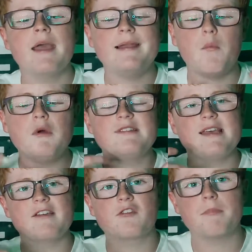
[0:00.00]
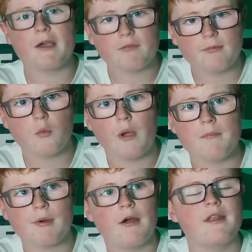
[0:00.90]
Now, what to expect from
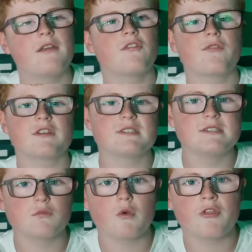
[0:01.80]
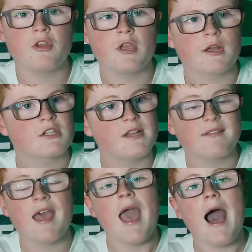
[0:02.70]
Duane Brown in his first season with the New York Jets?